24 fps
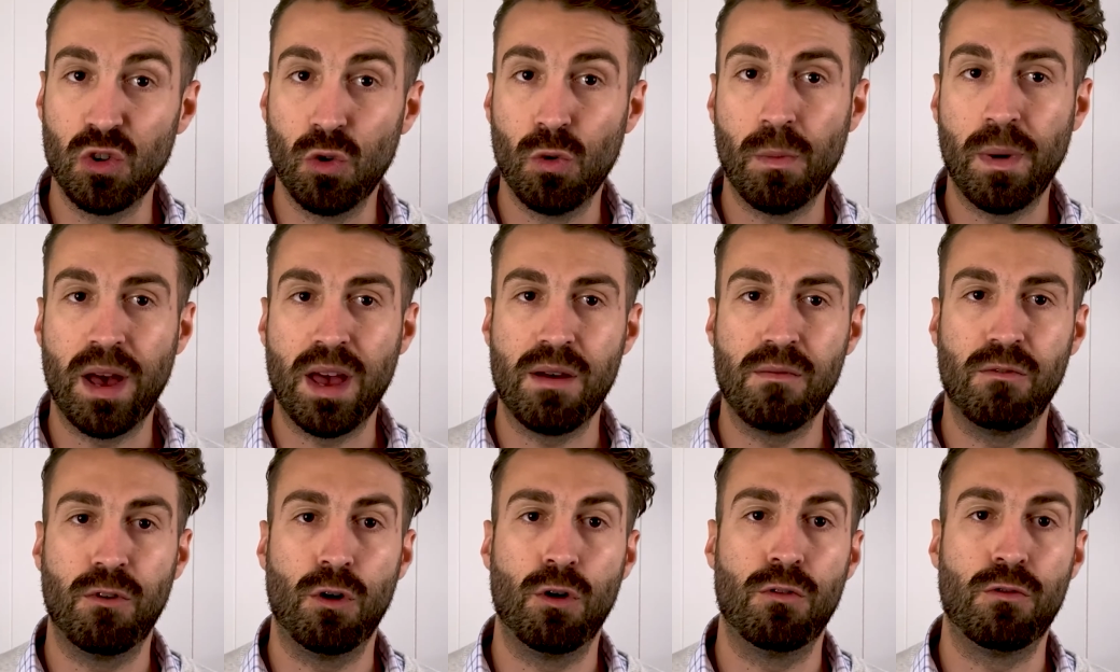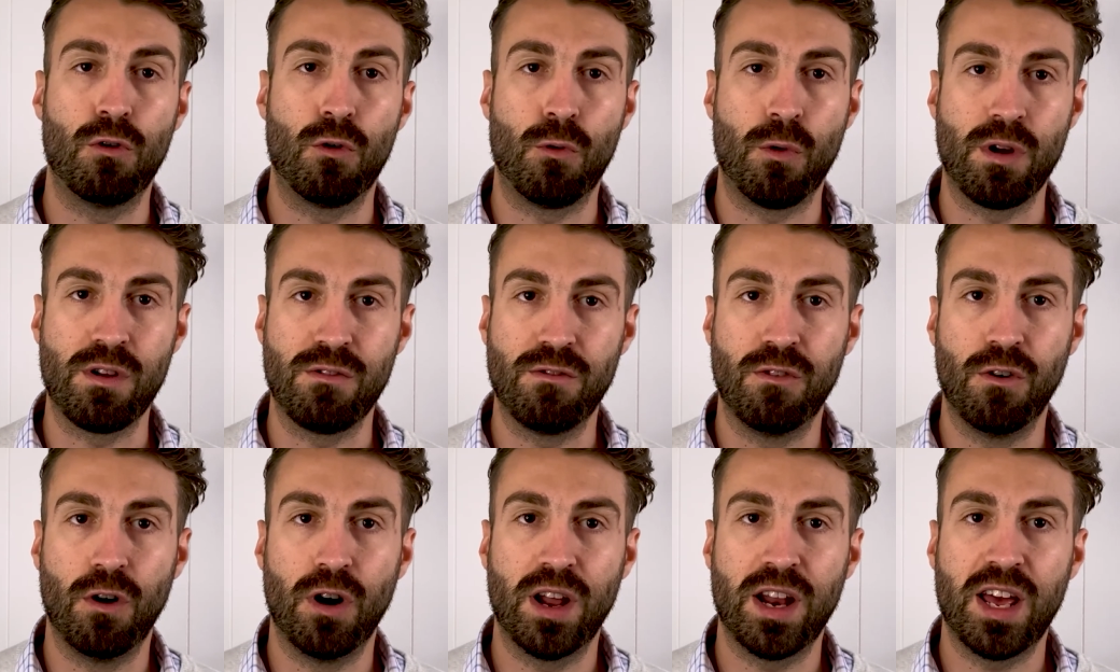may involve a
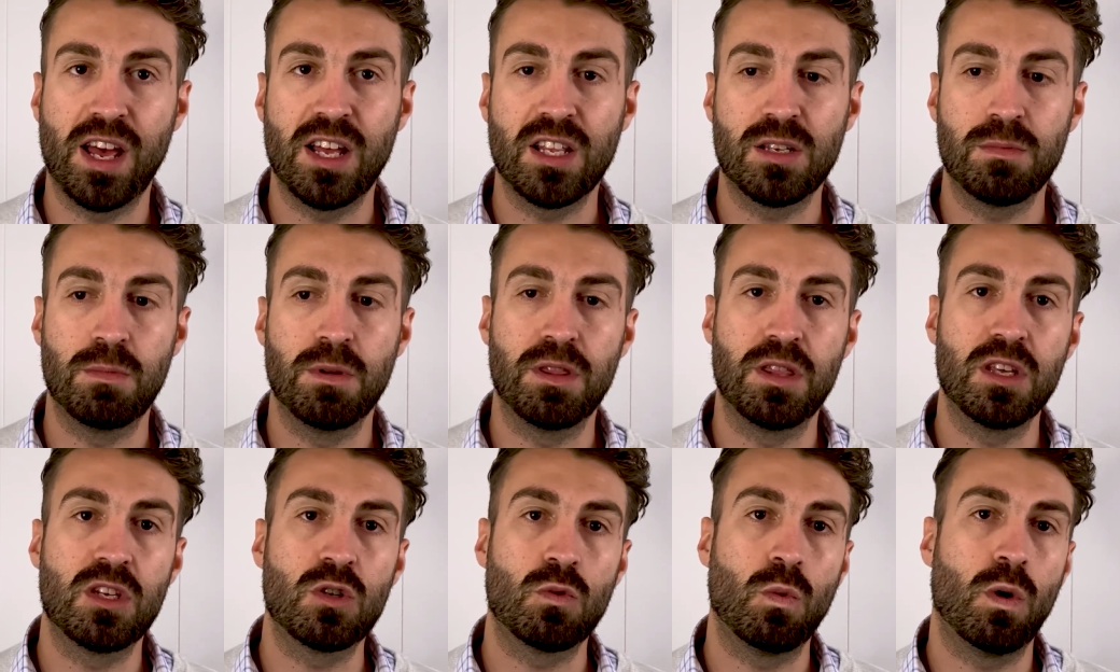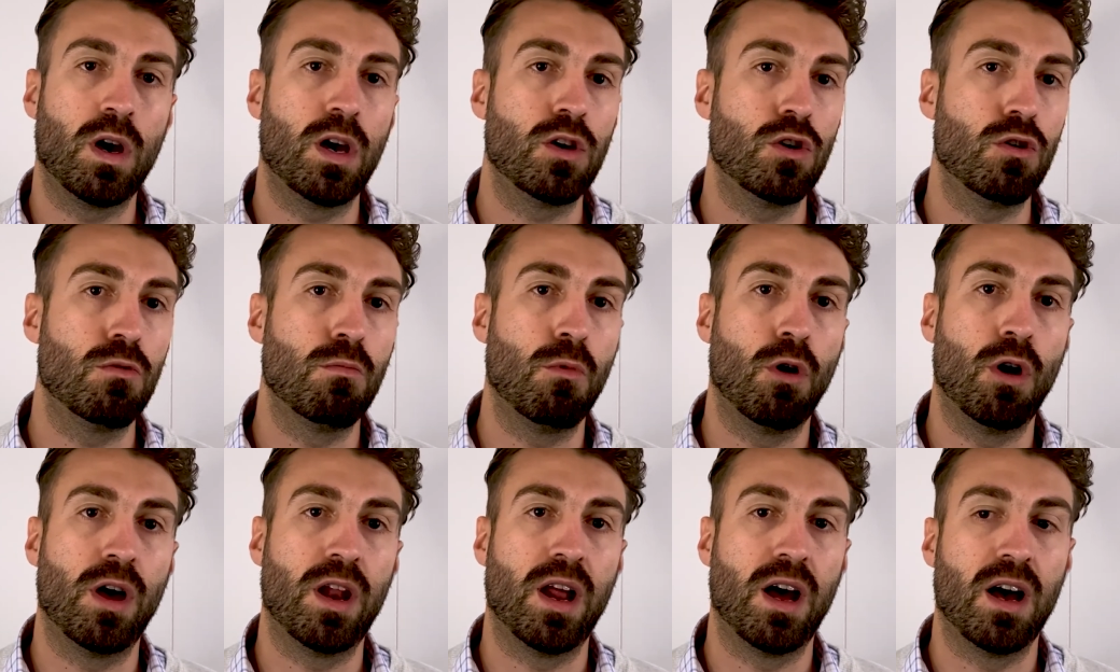refinance, but this way you
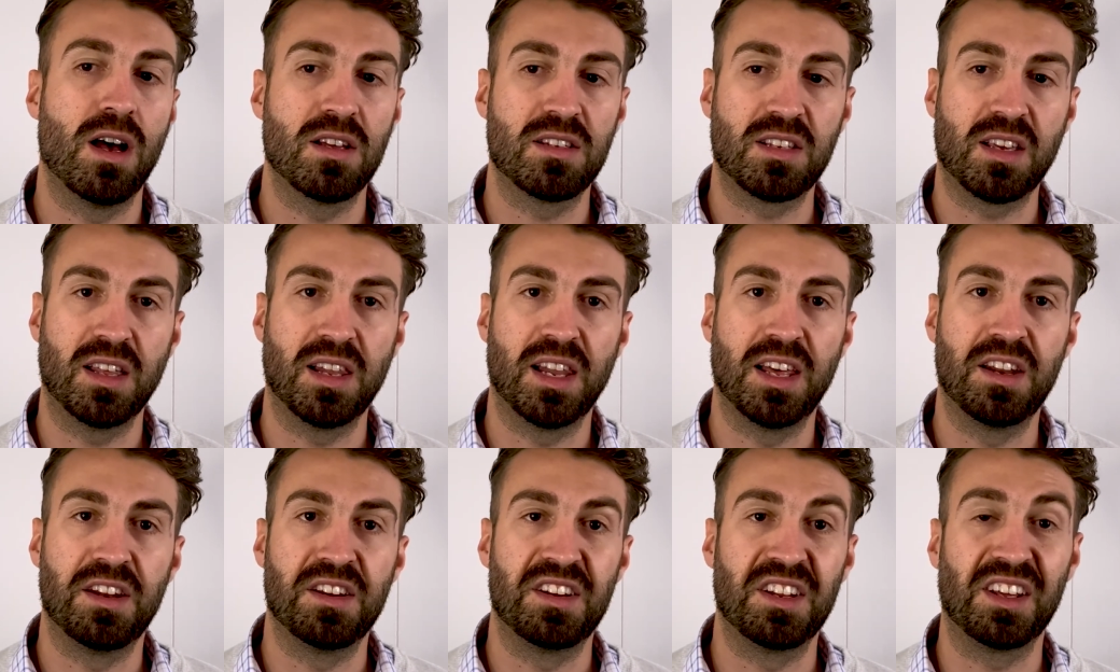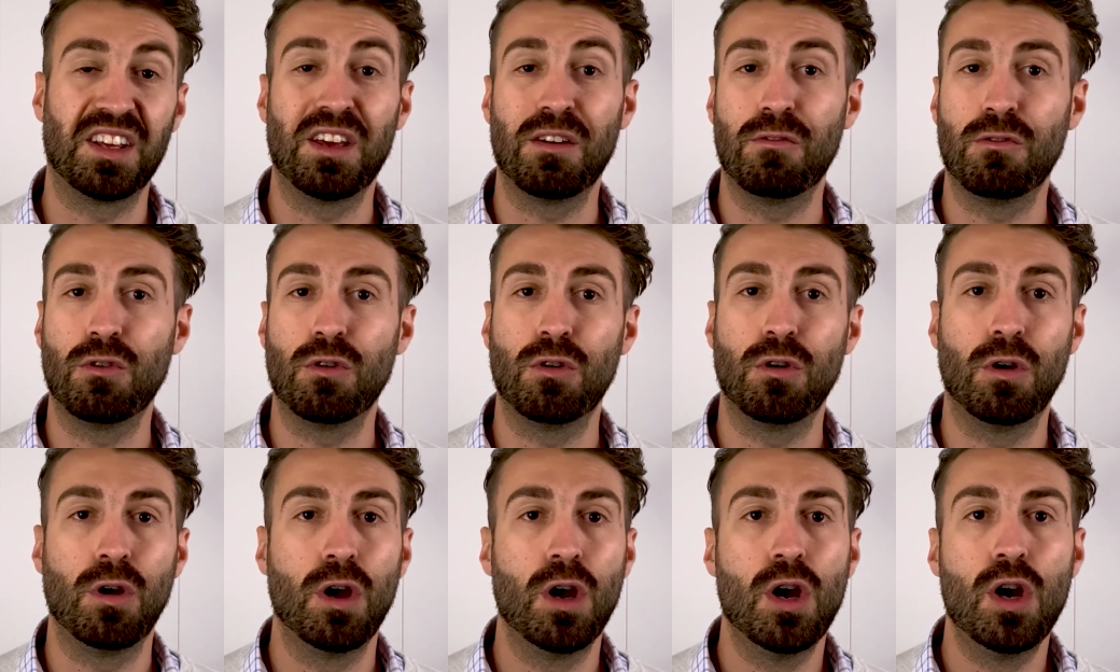might ask a lender to give
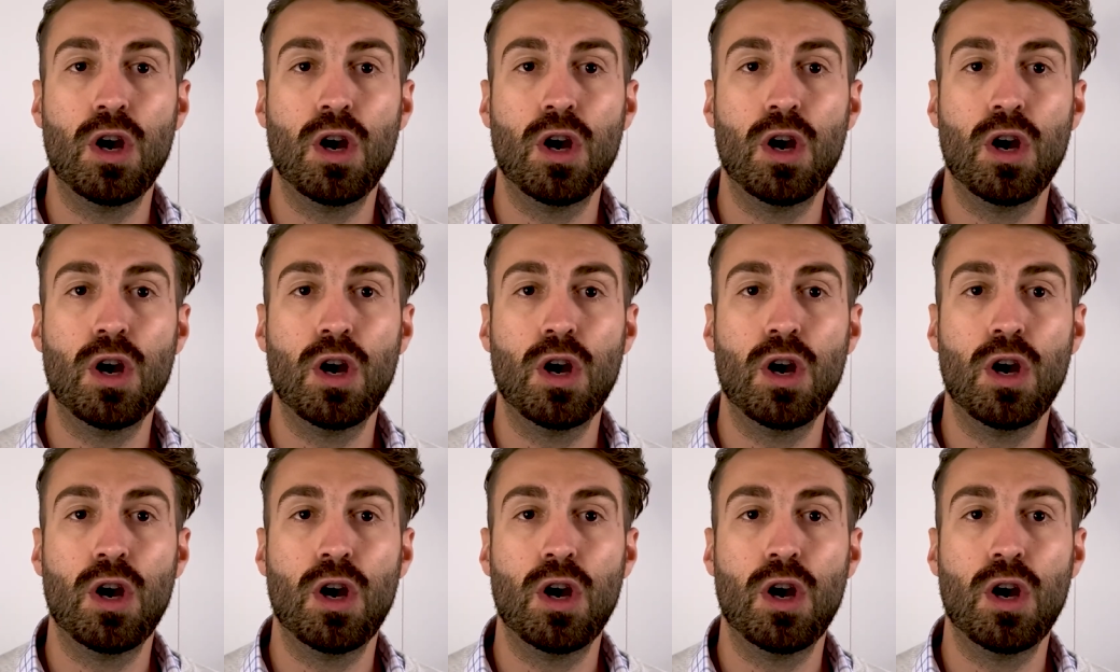you